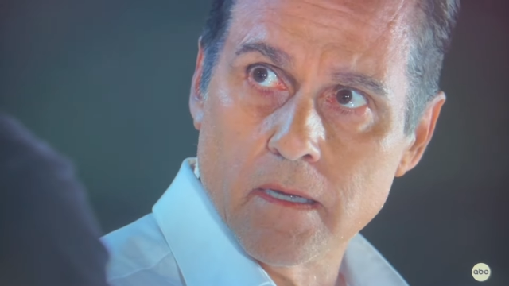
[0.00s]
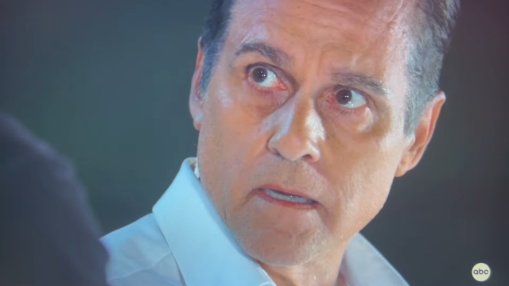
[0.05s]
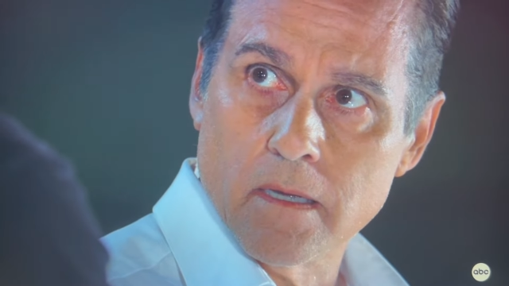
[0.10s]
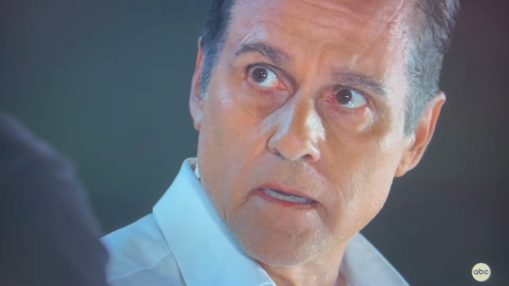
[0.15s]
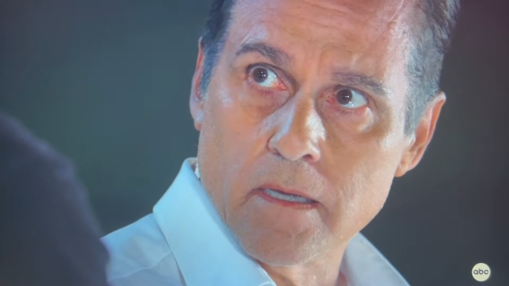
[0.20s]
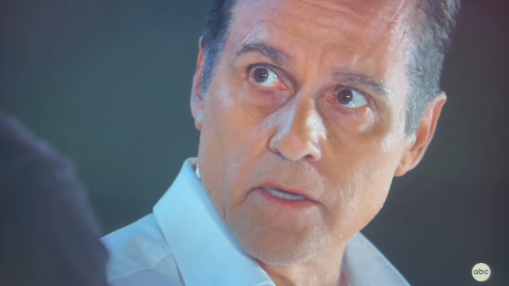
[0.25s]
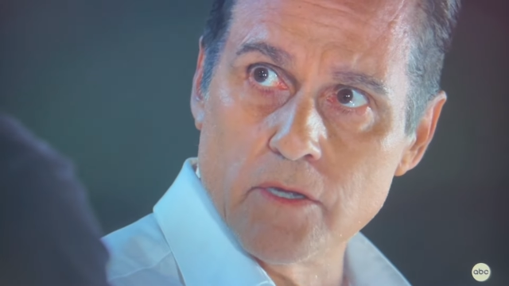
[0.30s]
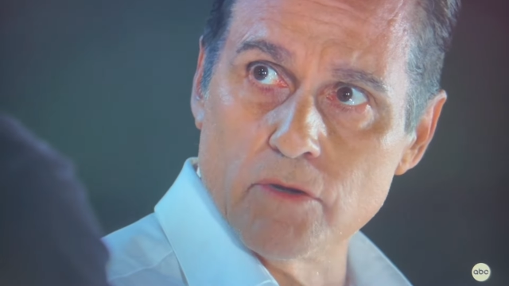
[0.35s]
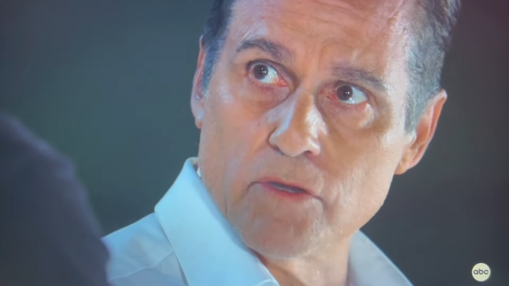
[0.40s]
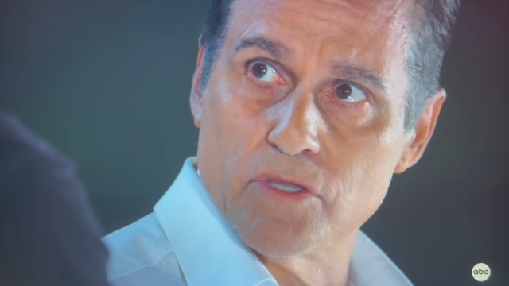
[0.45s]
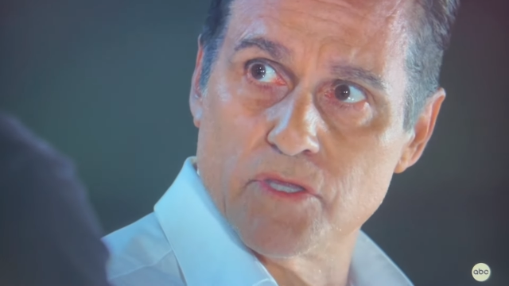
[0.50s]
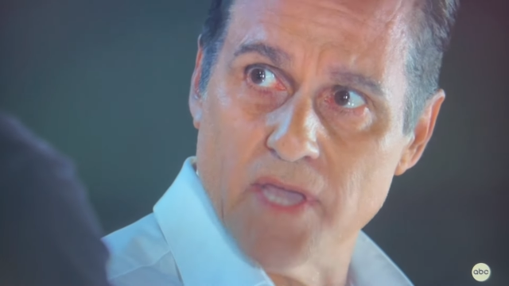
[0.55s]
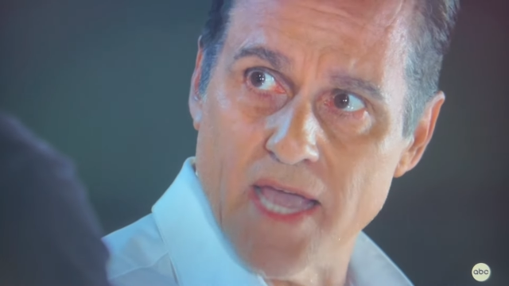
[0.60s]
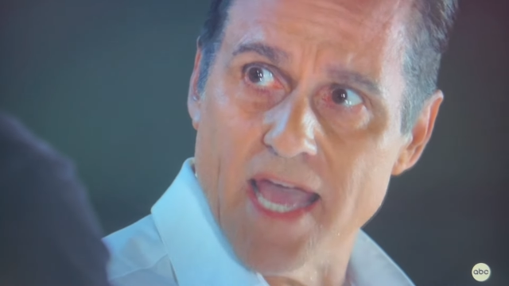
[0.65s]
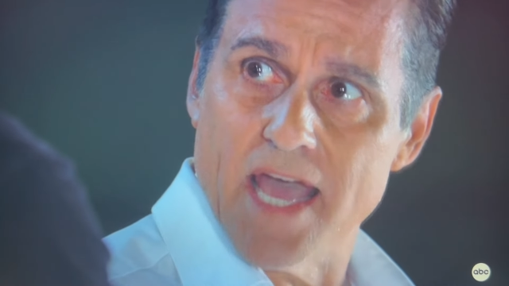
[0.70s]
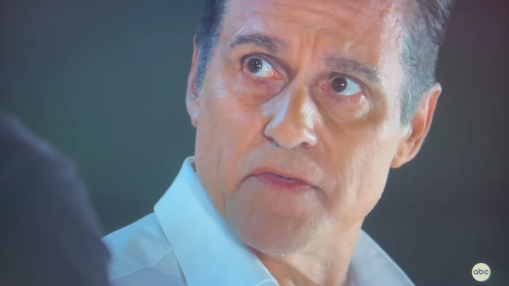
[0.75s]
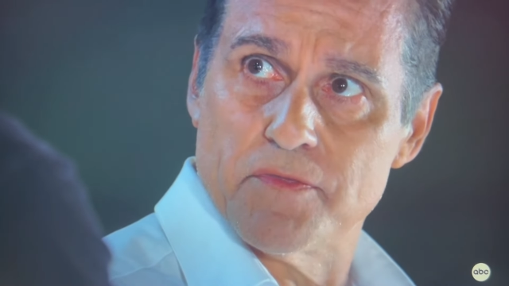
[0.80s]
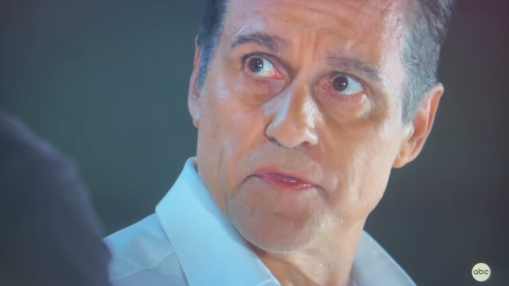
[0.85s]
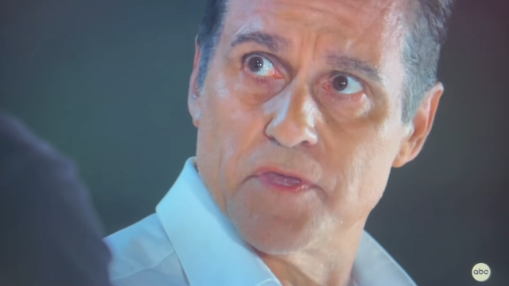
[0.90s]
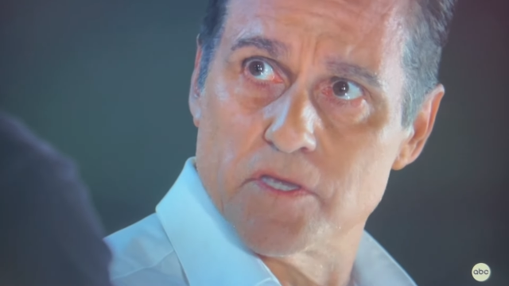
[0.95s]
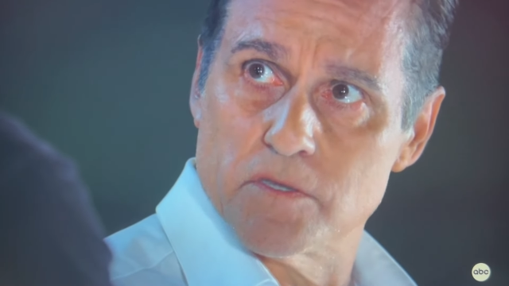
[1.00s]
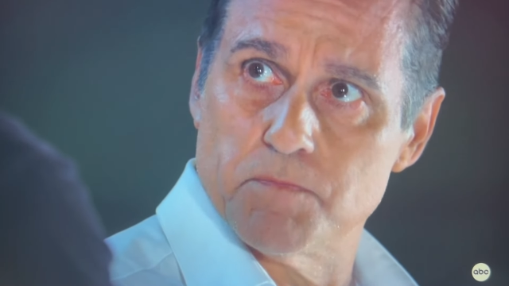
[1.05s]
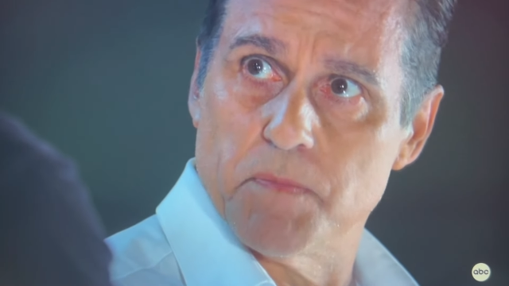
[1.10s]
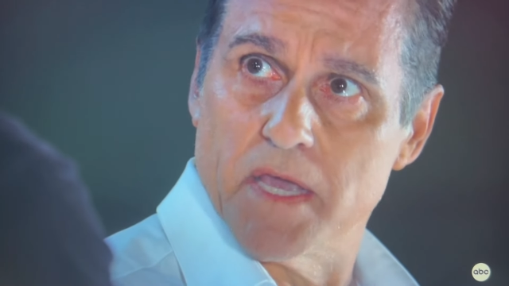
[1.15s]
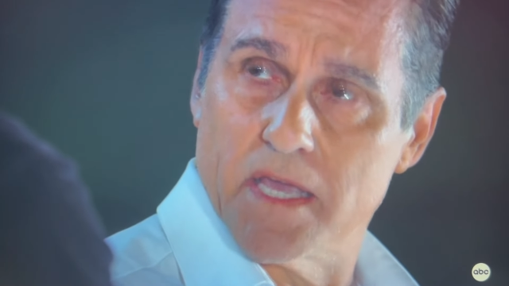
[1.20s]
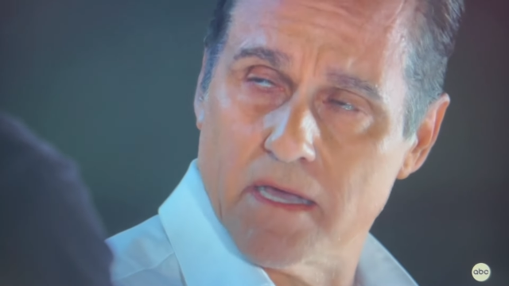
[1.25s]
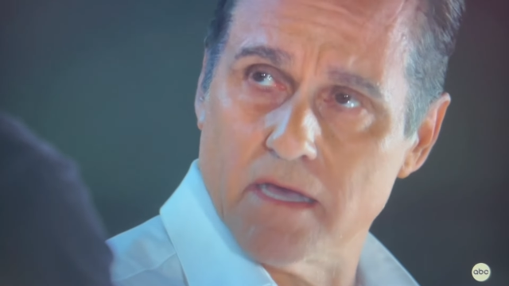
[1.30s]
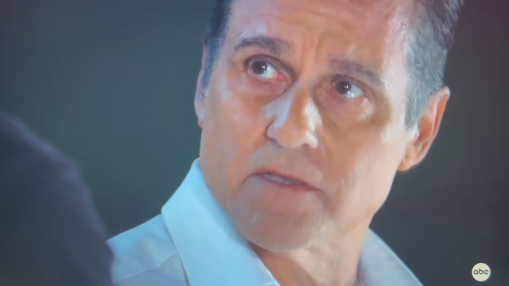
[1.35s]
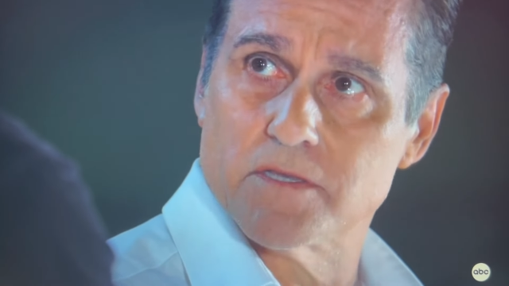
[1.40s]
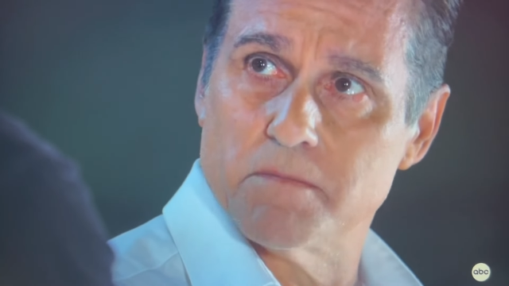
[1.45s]
Your death is
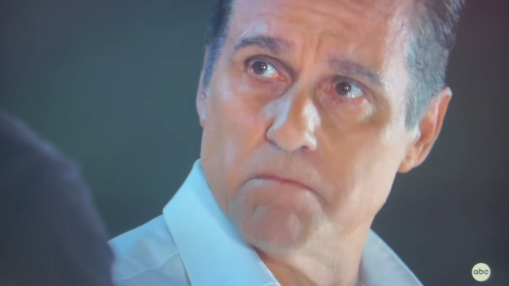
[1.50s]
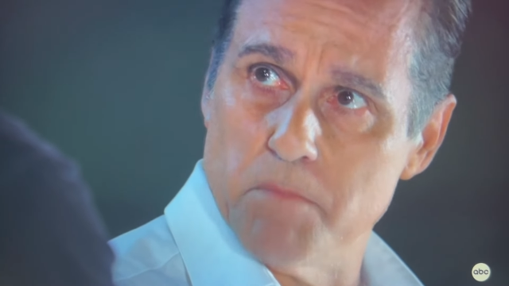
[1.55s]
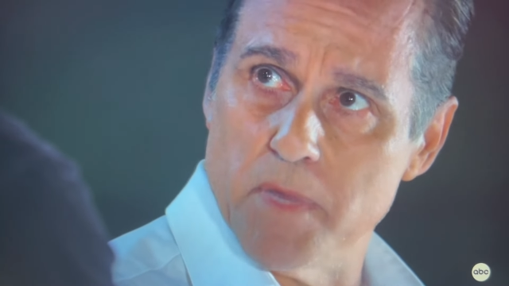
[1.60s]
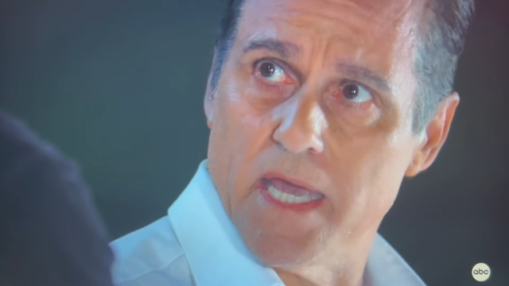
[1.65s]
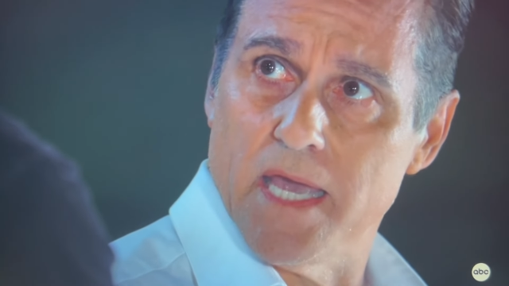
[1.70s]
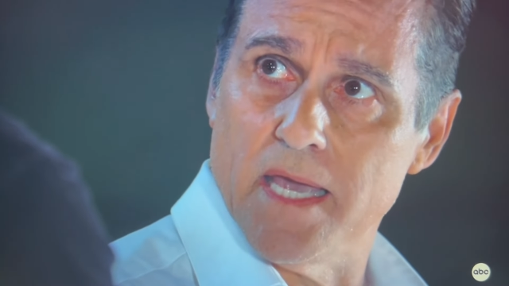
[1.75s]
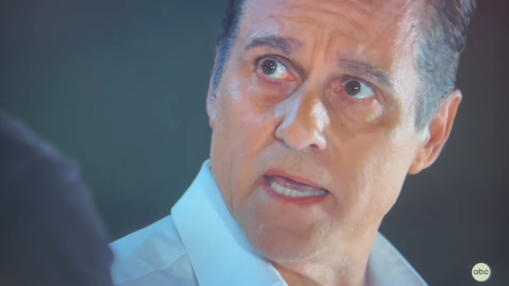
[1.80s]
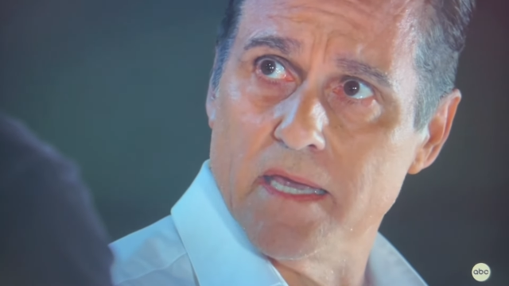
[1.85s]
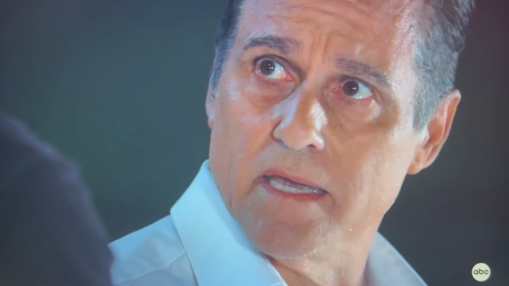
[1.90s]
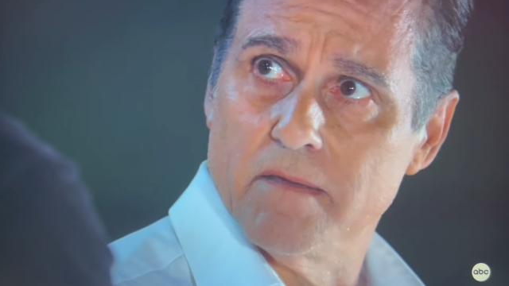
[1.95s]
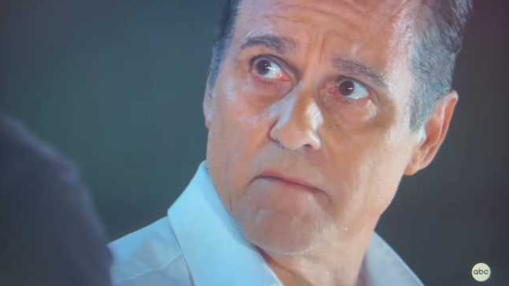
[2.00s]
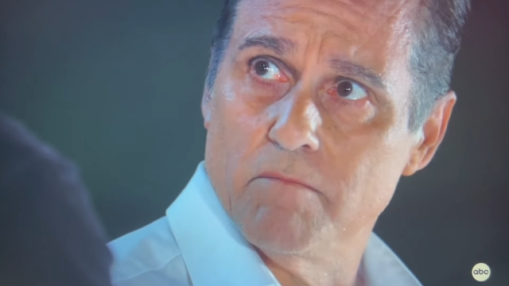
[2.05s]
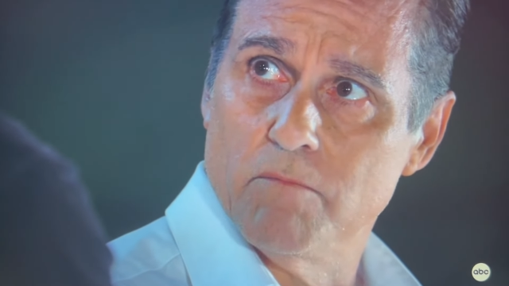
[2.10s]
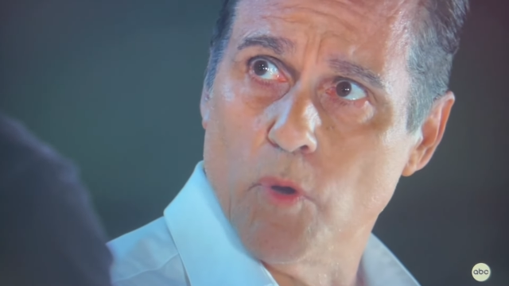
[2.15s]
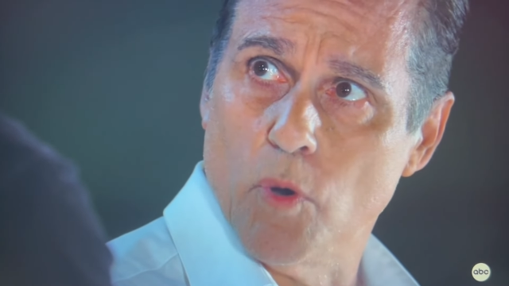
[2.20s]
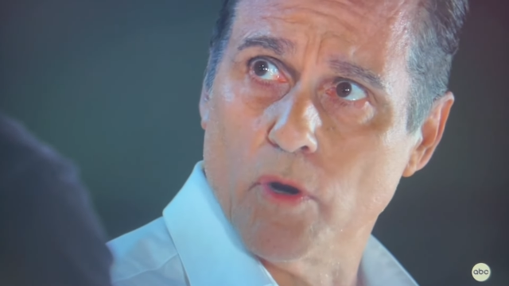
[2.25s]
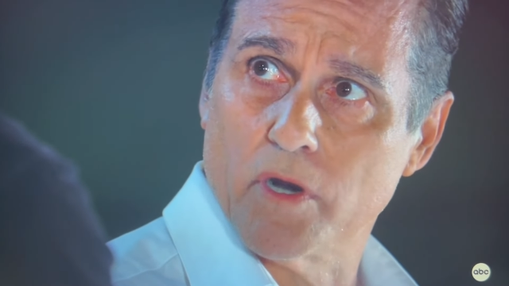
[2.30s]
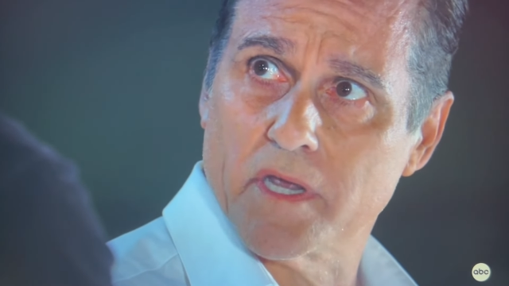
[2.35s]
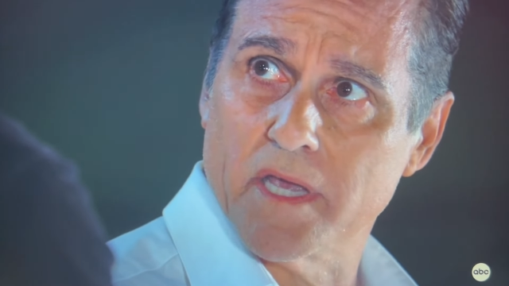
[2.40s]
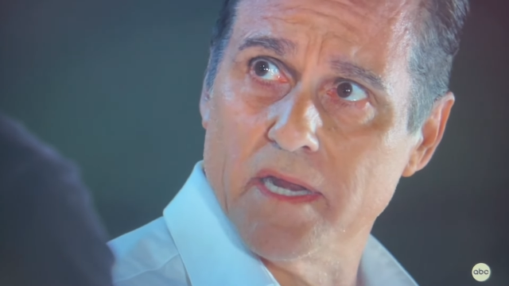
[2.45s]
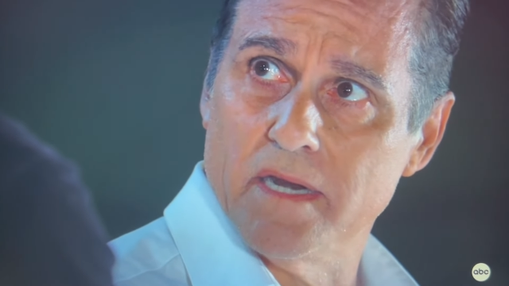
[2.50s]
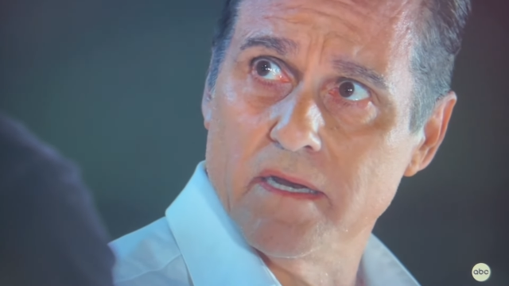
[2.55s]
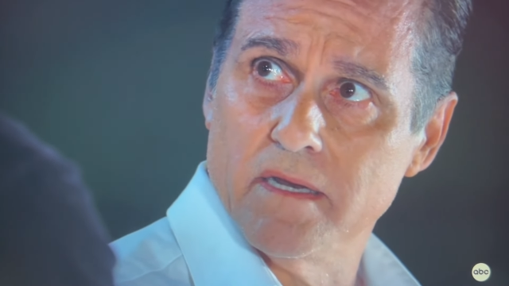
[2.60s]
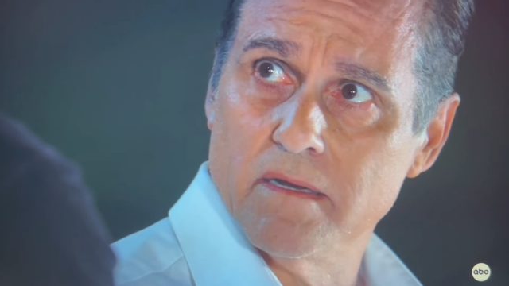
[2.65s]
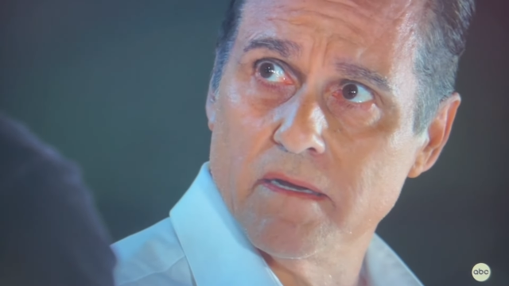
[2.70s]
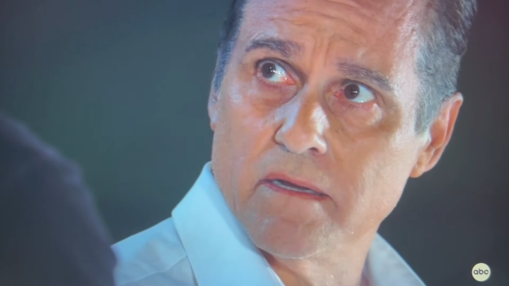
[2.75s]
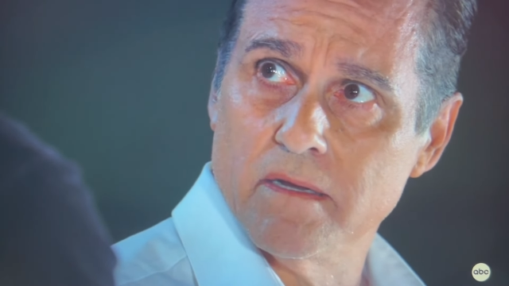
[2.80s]
because of me, Morgan.